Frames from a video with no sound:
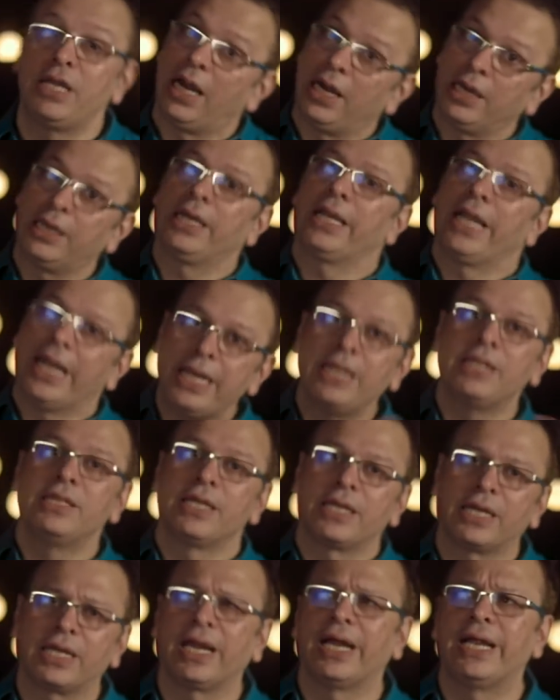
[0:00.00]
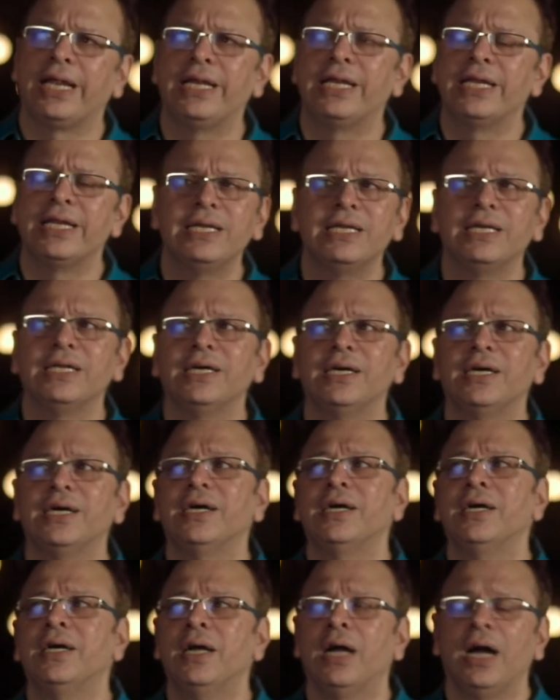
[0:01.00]
they hugged again and they cried, and
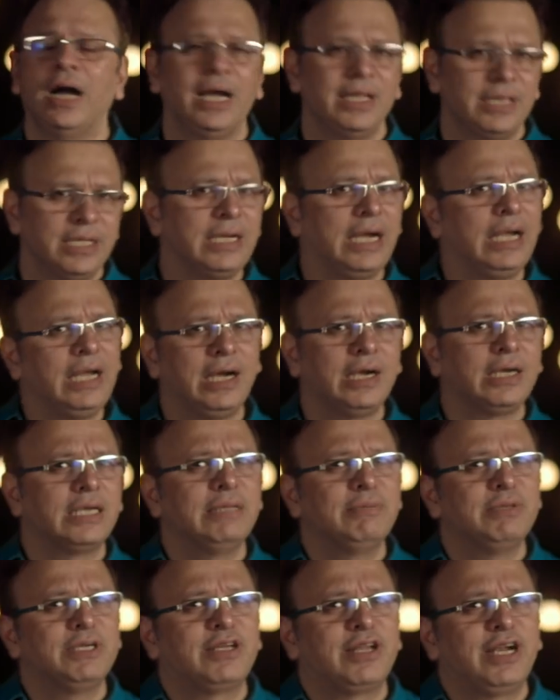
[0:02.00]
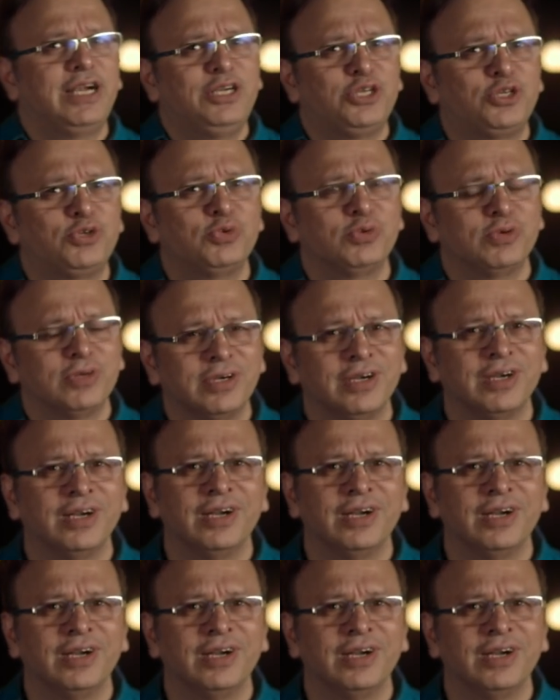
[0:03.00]
I think I hugged them and cried too.